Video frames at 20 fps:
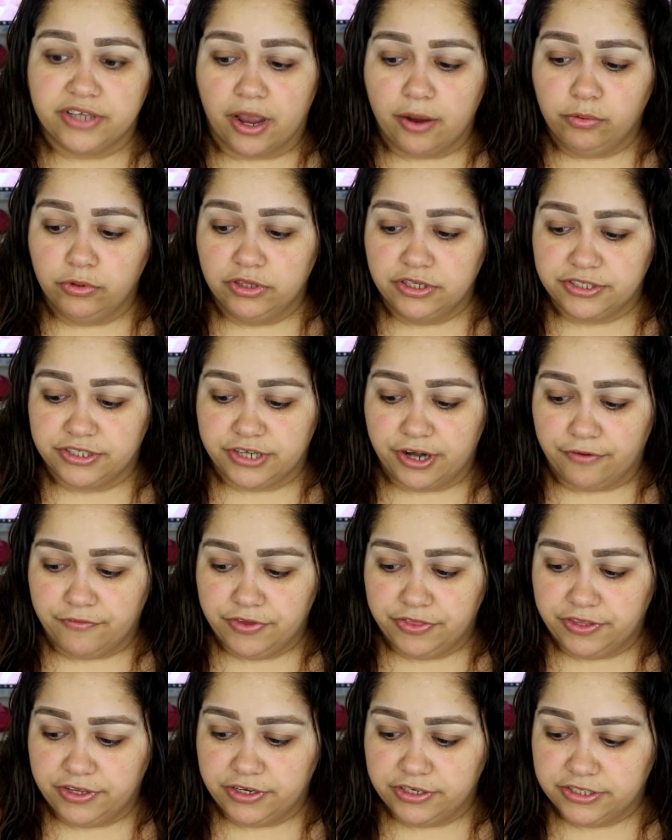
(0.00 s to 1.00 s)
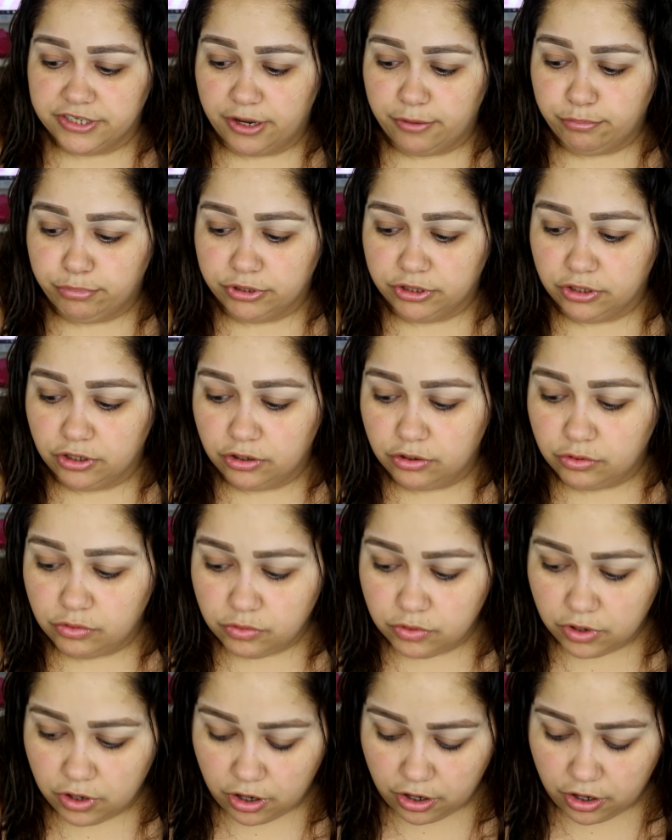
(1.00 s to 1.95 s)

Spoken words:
I will list everything down below